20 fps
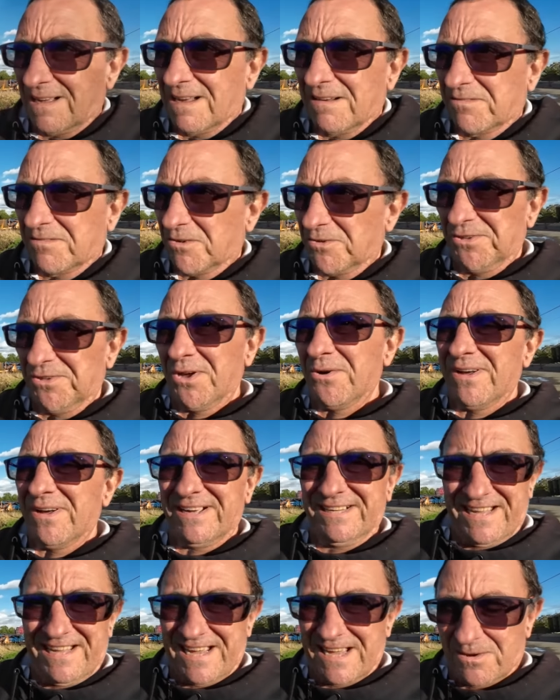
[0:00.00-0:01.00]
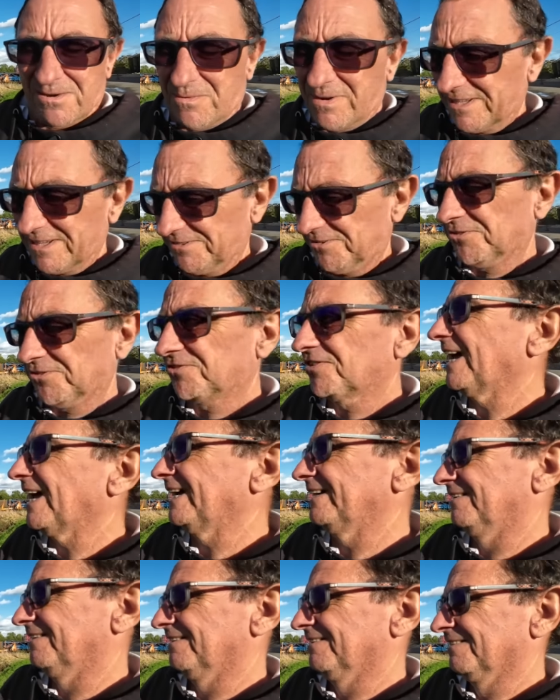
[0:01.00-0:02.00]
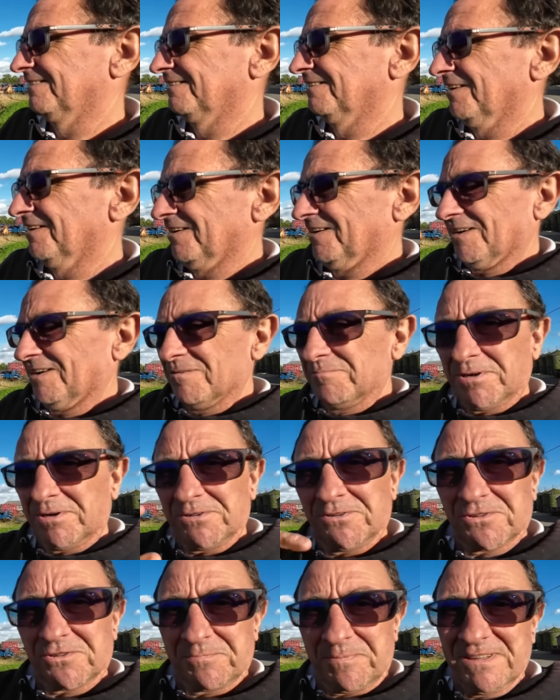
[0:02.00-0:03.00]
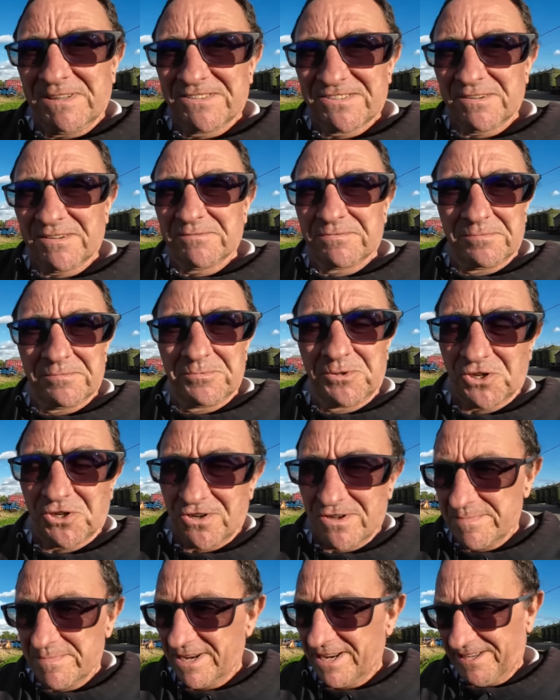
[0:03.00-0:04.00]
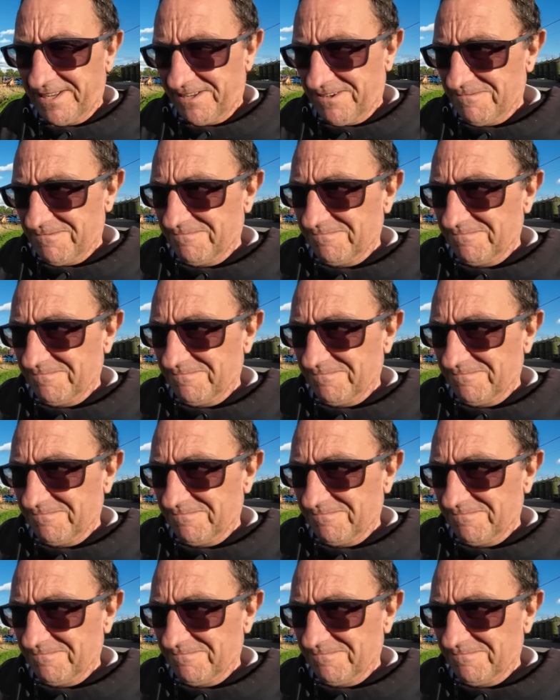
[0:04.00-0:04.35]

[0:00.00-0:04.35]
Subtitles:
I've got no idea why I just said products being sent from Germany.